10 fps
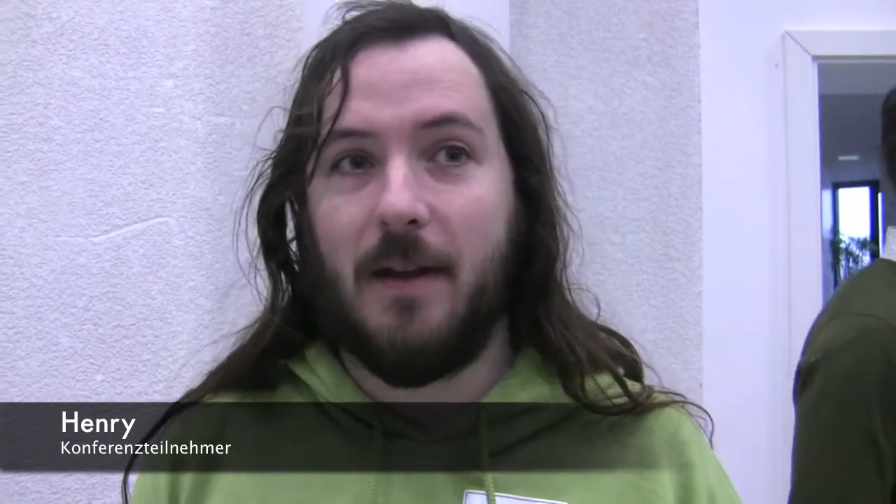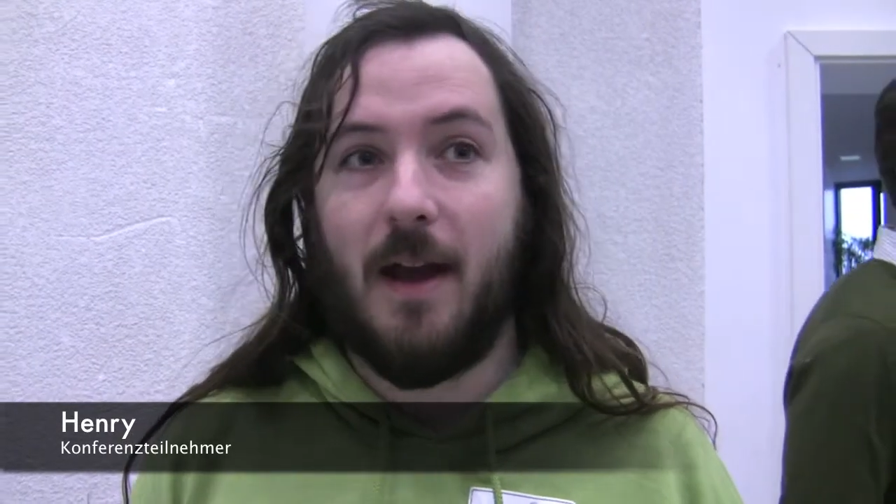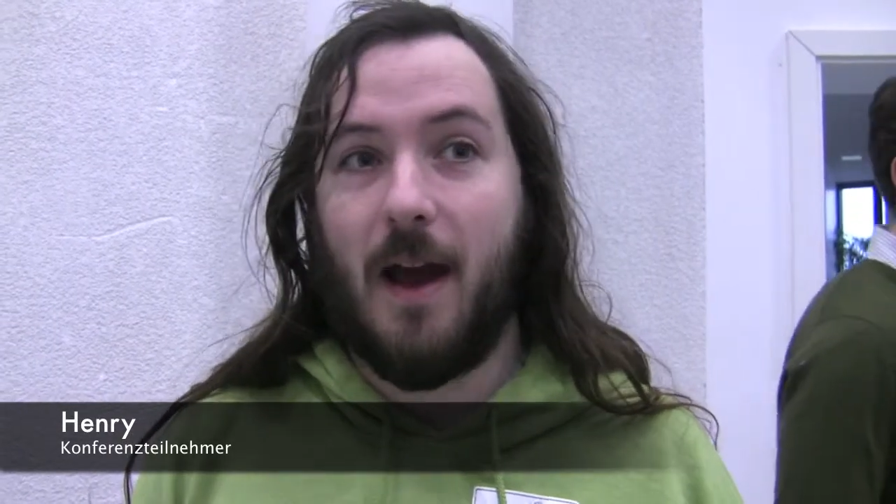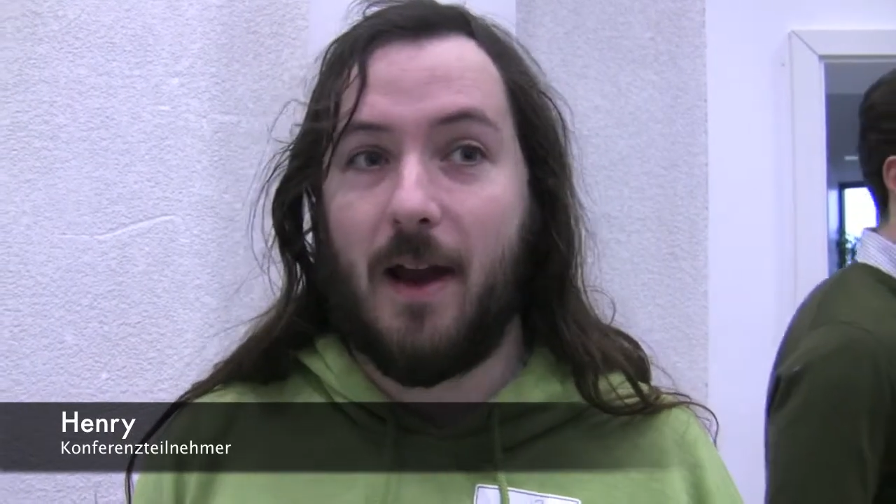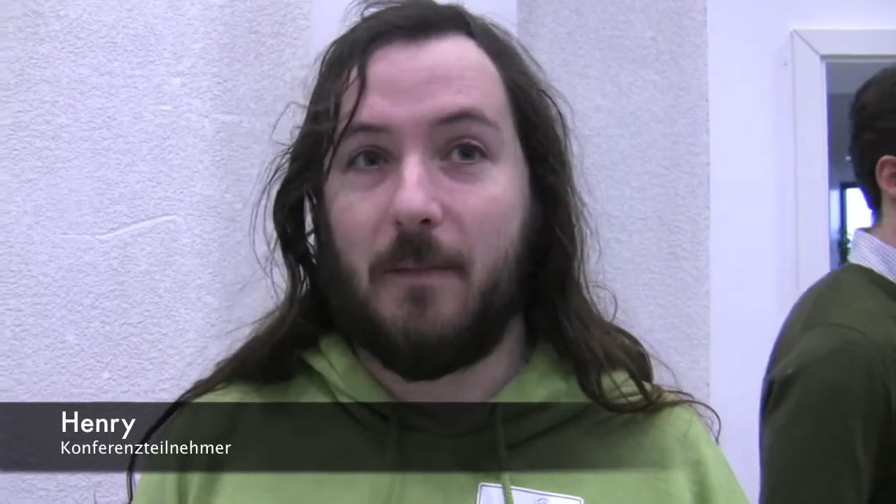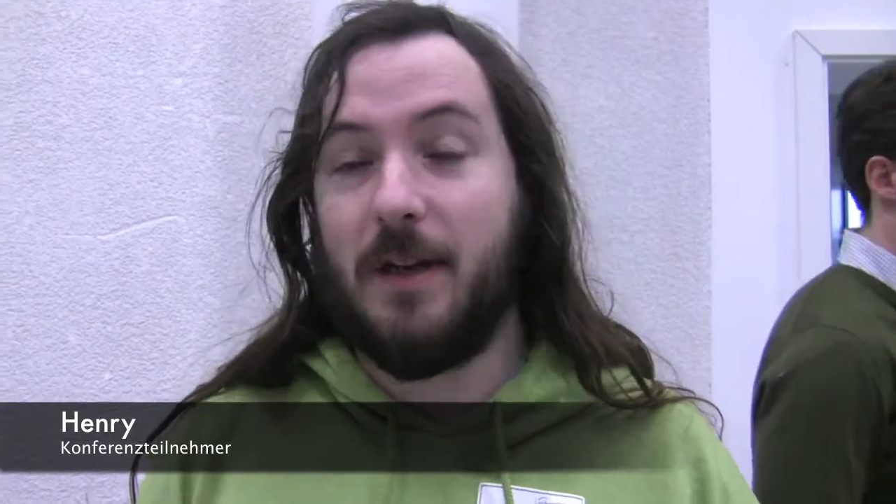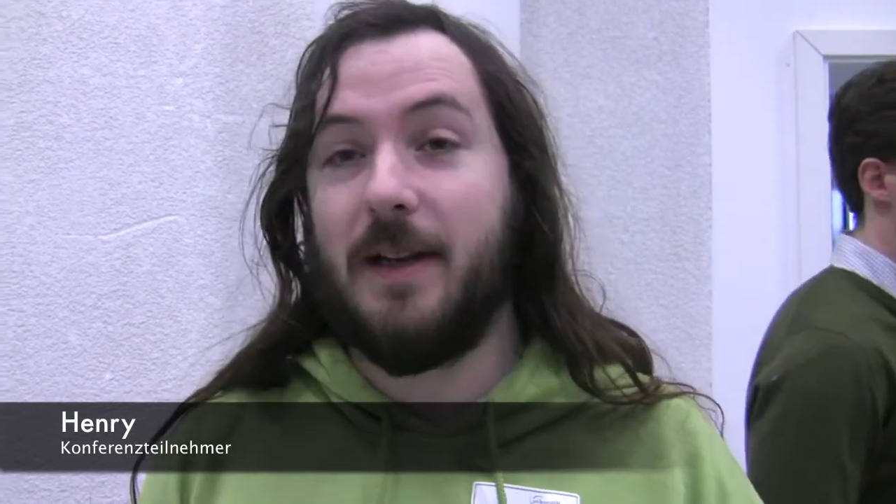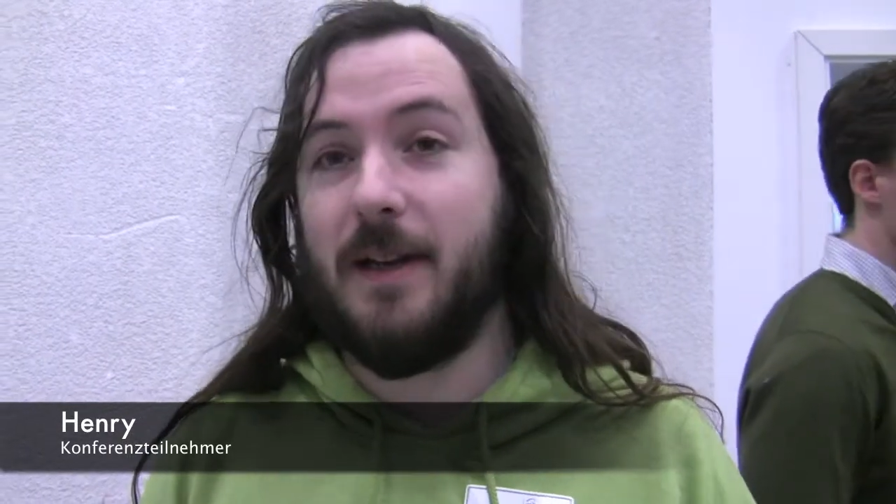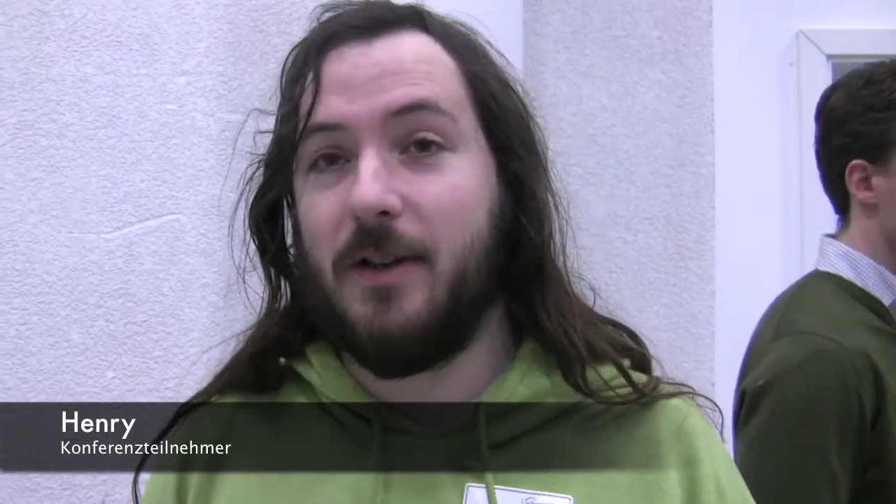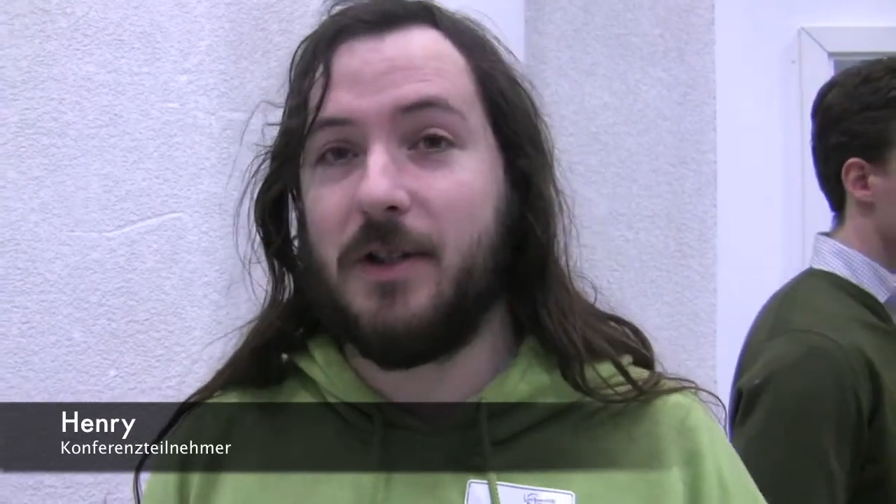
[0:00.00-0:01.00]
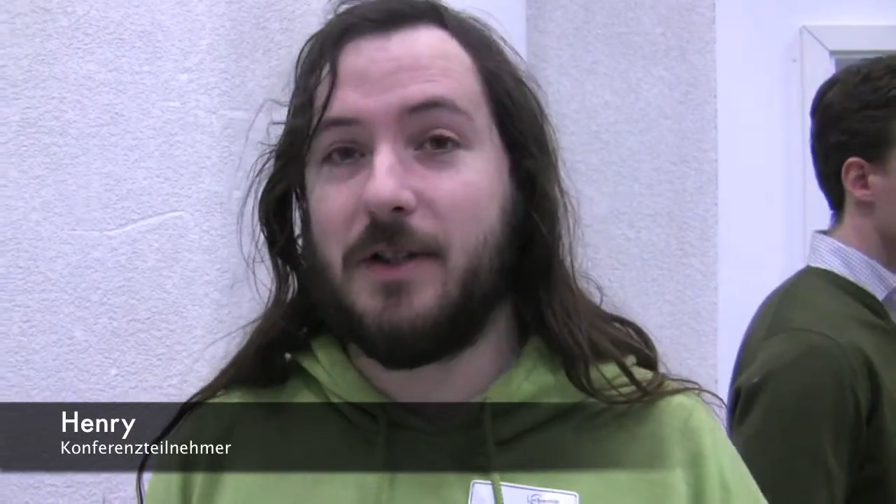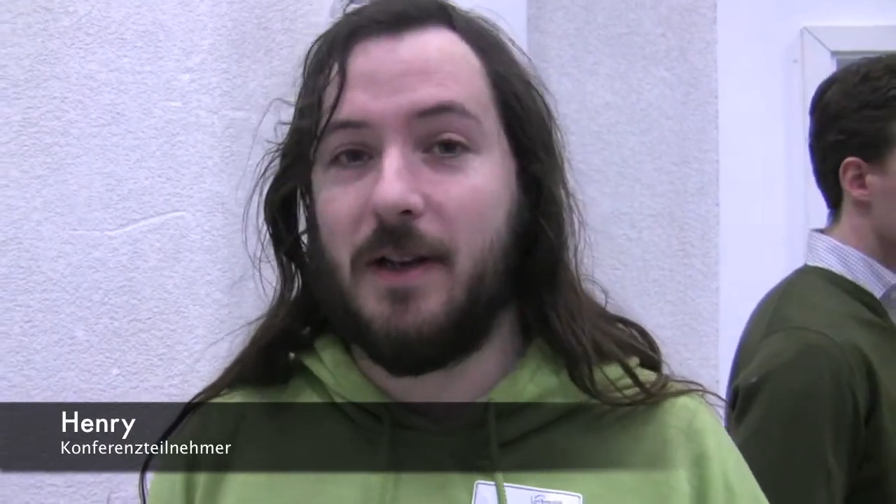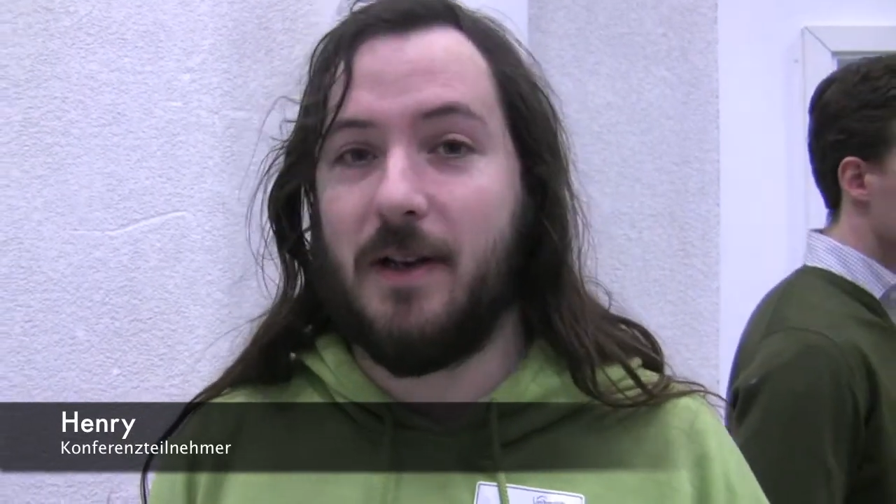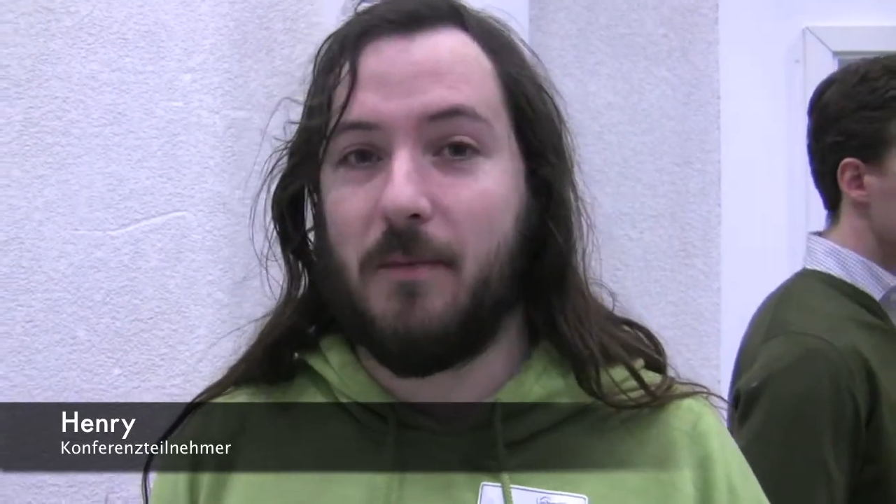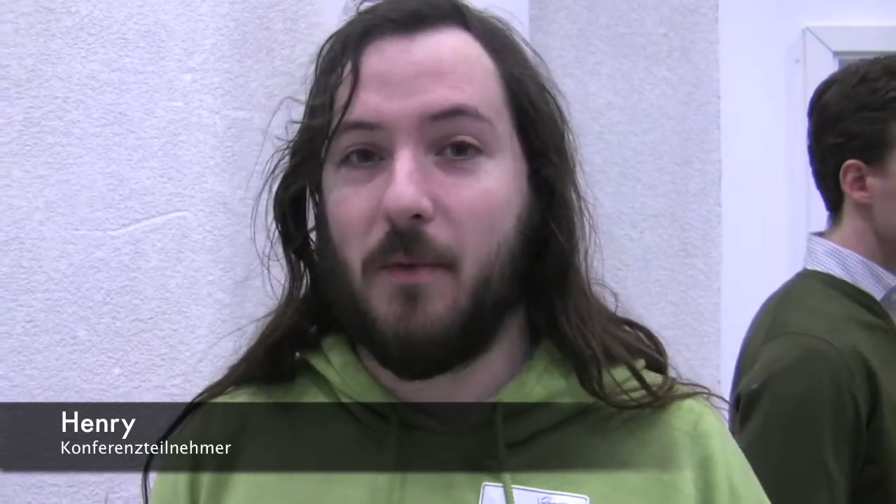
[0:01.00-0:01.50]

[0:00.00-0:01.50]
and I'm really here just to learn